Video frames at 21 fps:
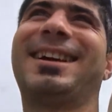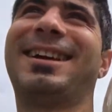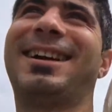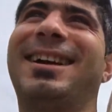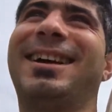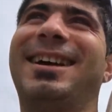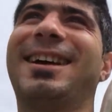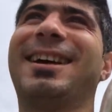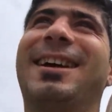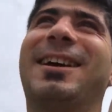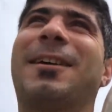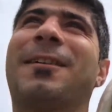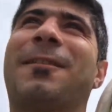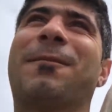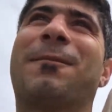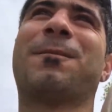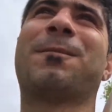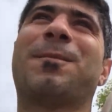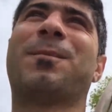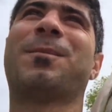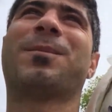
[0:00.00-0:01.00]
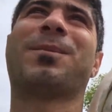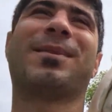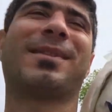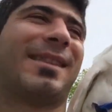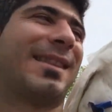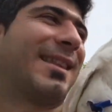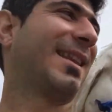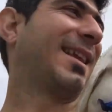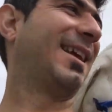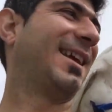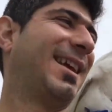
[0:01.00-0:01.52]
So now I'm gonna get the
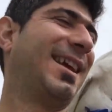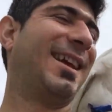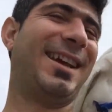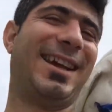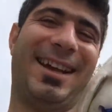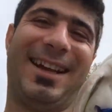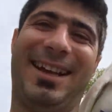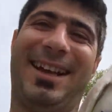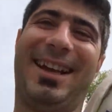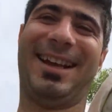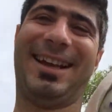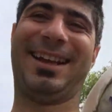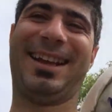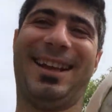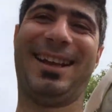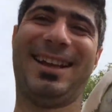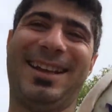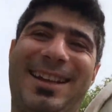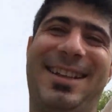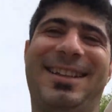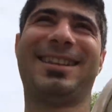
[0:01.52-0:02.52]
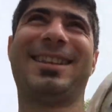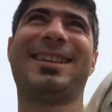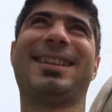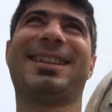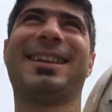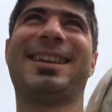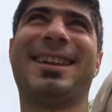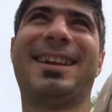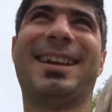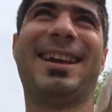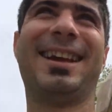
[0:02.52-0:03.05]
hair. I said last
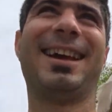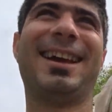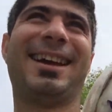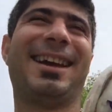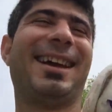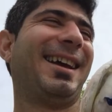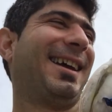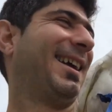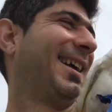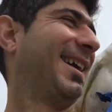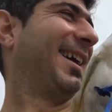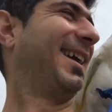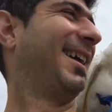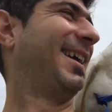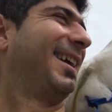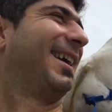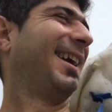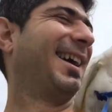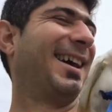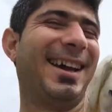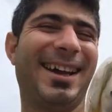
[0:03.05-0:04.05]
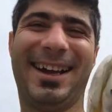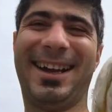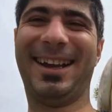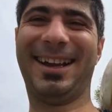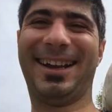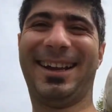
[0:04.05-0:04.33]
year. It's my turn.